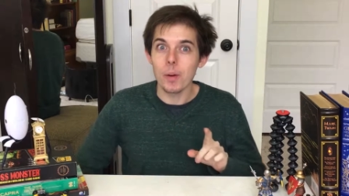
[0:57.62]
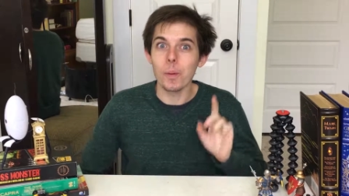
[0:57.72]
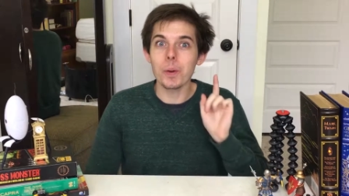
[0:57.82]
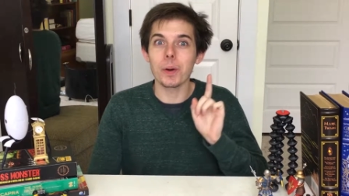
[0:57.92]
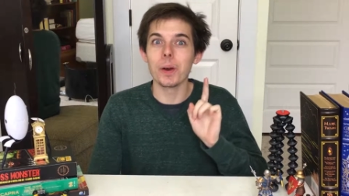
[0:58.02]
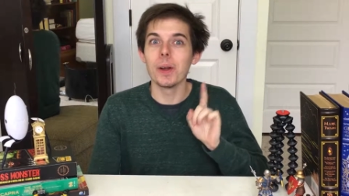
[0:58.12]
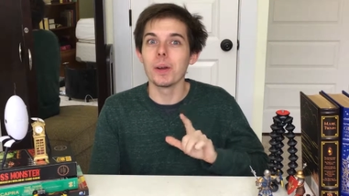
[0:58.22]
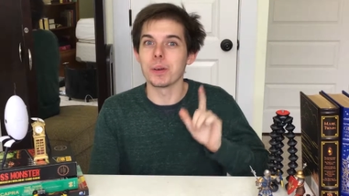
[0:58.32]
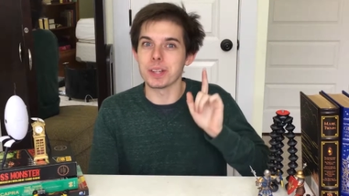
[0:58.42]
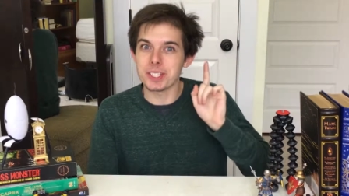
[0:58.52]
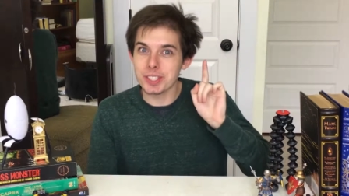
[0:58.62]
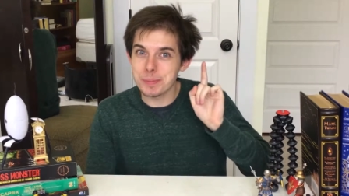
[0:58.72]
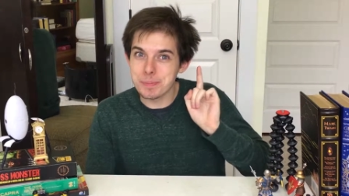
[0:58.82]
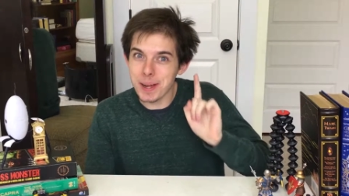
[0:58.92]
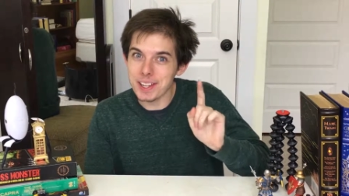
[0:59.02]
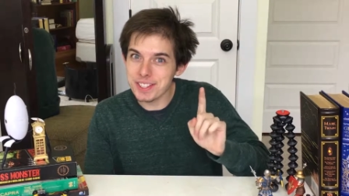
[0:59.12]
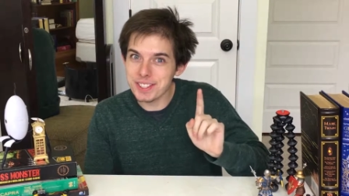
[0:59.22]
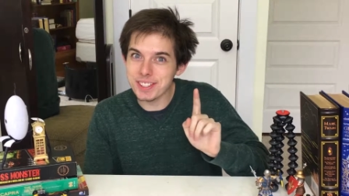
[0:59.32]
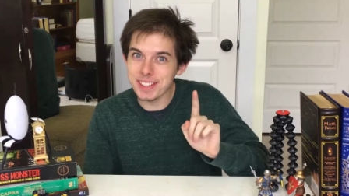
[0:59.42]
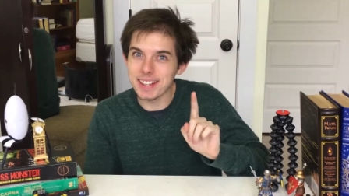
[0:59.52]
or or
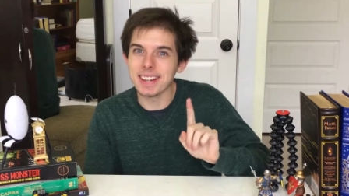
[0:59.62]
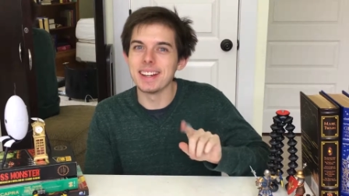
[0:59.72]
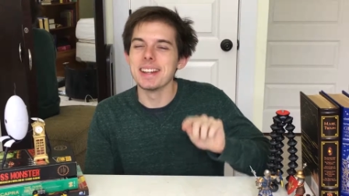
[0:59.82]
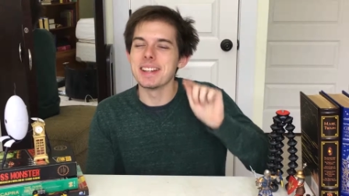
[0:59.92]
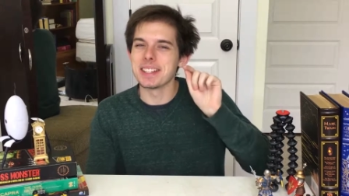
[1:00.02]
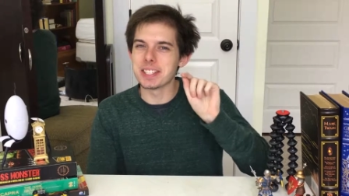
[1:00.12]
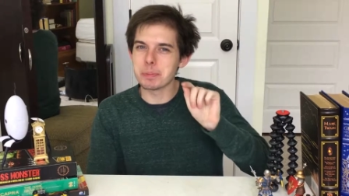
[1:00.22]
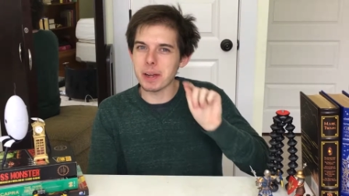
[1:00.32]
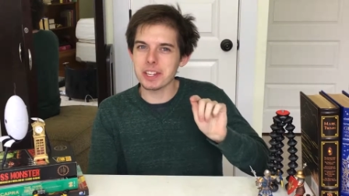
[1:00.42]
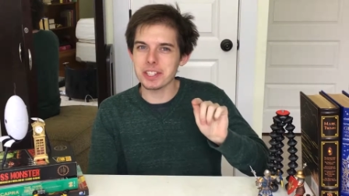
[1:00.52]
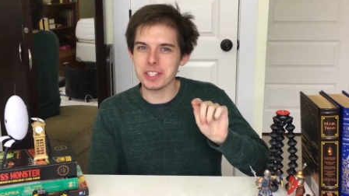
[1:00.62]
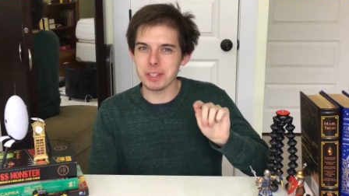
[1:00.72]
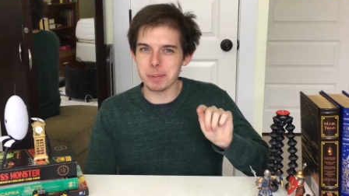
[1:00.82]
especially especially